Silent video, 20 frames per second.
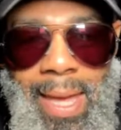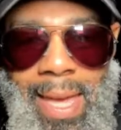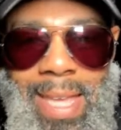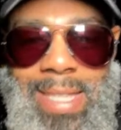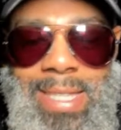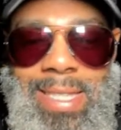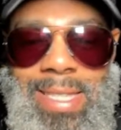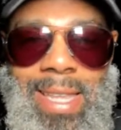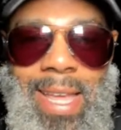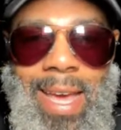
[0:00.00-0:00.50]

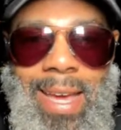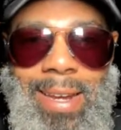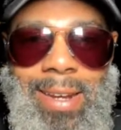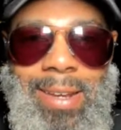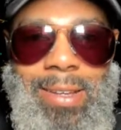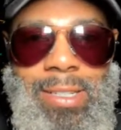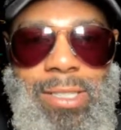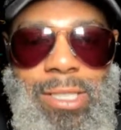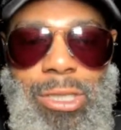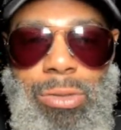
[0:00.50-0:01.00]
It's not
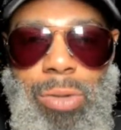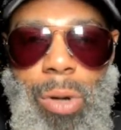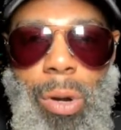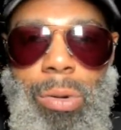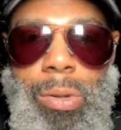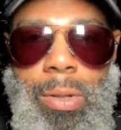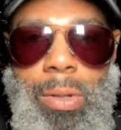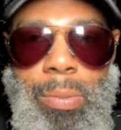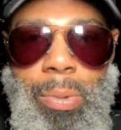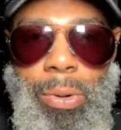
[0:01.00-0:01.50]

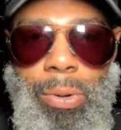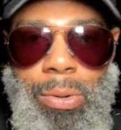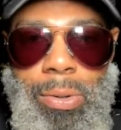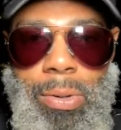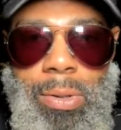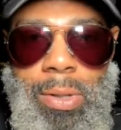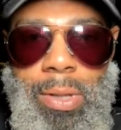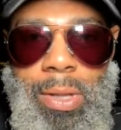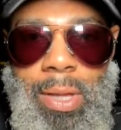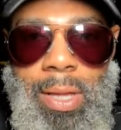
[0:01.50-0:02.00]
controllable.
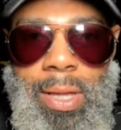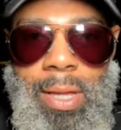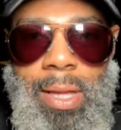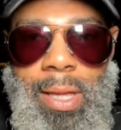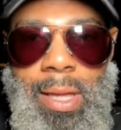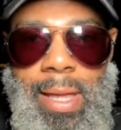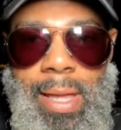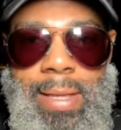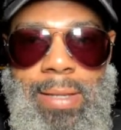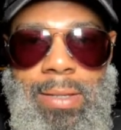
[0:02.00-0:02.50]

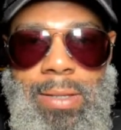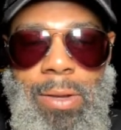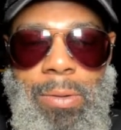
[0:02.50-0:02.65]
It's